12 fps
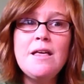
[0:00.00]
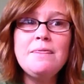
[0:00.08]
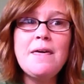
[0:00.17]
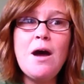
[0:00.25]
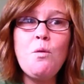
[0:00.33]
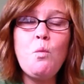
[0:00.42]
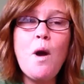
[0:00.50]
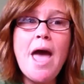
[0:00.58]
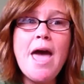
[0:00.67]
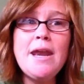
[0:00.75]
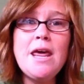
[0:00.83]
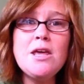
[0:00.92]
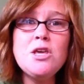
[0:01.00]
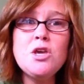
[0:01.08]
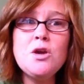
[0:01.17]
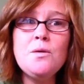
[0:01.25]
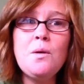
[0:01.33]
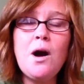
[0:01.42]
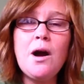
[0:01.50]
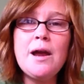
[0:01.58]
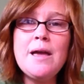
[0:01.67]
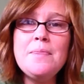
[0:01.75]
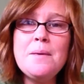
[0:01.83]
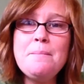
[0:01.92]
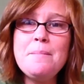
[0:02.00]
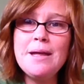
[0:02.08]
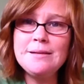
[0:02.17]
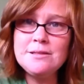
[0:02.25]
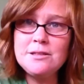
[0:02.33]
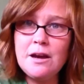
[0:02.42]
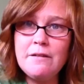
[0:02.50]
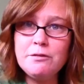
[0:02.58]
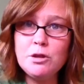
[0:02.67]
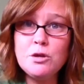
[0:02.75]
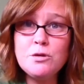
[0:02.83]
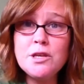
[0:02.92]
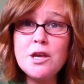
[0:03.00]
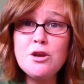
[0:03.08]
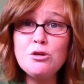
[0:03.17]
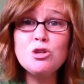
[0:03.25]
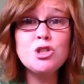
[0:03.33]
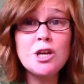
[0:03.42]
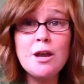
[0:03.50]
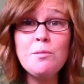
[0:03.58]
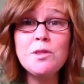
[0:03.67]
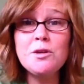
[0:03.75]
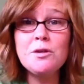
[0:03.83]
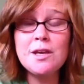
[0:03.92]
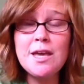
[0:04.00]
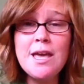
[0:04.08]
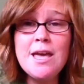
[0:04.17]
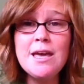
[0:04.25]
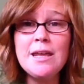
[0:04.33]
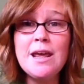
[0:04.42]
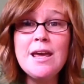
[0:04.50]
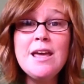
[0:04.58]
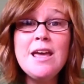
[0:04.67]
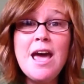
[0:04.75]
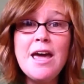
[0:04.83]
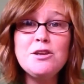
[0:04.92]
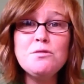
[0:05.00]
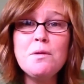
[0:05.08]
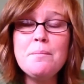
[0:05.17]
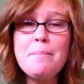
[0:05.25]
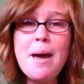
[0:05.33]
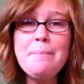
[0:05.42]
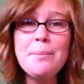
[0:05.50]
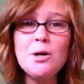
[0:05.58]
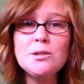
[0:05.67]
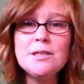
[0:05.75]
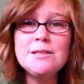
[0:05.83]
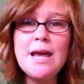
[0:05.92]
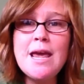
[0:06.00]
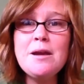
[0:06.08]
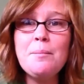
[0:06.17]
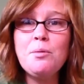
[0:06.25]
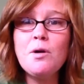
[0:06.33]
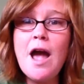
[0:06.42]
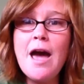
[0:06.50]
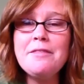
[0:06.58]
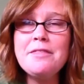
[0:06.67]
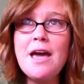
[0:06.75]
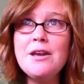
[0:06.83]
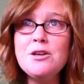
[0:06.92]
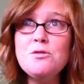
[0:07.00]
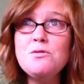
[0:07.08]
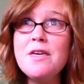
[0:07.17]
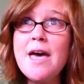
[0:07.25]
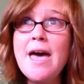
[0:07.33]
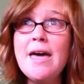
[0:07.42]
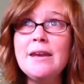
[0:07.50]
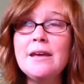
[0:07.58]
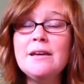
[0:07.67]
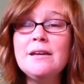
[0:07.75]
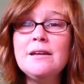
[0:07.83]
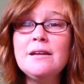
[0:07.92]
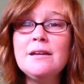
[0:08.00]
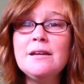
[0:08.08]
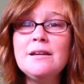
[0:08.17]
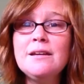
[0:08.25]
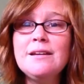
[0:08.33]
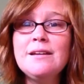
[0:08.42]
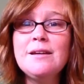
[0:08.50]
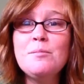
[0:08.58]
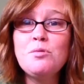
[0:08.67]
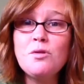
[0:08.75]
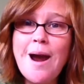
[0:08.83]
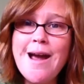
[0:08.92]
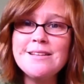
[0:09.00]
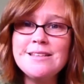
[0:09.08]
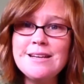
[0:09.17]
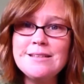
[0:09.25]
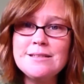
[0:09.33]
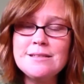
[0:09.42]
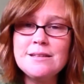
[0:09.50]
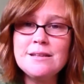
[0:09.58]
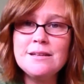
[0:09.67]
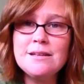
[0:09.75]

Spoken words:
That when you are in the midst of losing your shit with your kid and you remember to take a breath and you then practice